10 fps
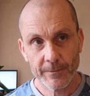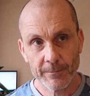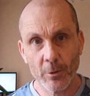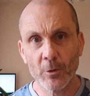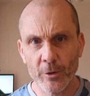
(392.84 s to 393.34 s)

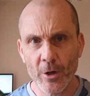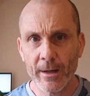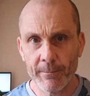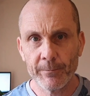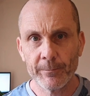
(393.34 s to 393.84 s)
But good on
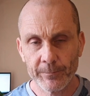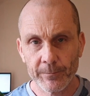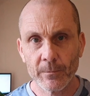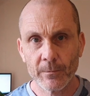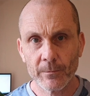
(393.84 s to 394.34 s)
him.
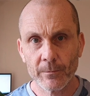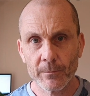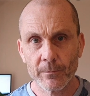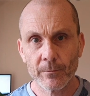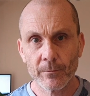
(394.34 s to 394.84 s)

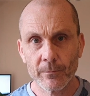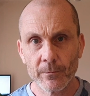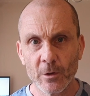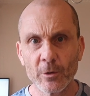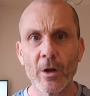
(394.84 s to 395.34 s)

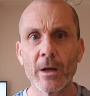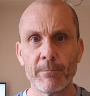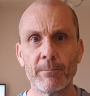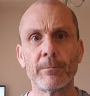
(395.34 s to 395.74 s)
Good on him.